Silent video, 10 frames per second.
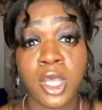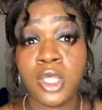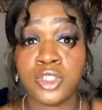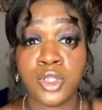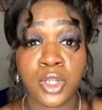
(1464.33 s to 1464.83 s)

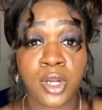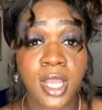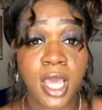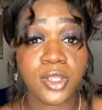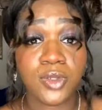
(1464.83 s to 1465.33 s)
So learn
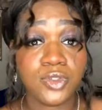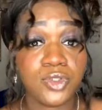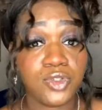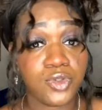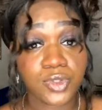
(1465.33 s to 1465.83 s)
how to use
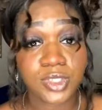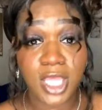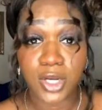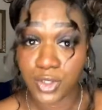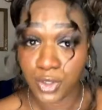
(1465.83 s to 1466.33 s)
the tools
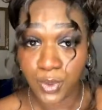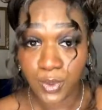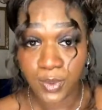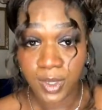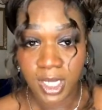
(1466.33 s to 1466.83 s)
that are you
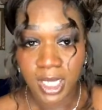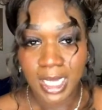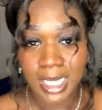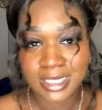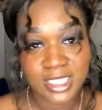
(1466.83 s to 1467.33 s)

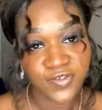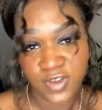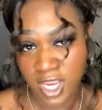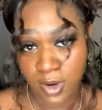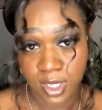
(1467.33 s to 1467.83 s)
in
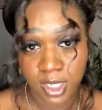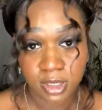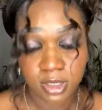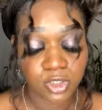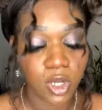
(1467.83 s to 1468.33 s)
different
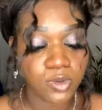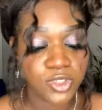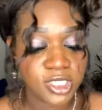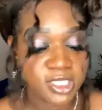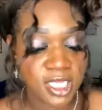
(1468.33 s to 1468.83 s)
areas. Don't
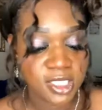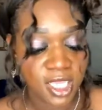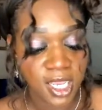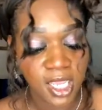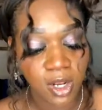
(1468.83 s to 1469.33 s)
just think
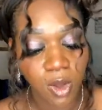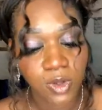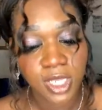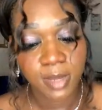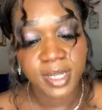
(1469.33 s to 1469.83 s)
that it
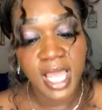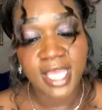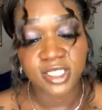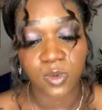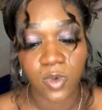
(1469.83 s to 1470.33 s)
only
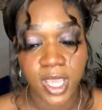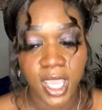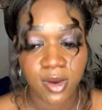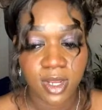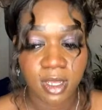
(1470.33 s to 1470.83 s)
applies in one
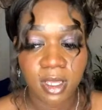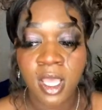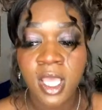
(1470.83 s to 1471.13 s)
area.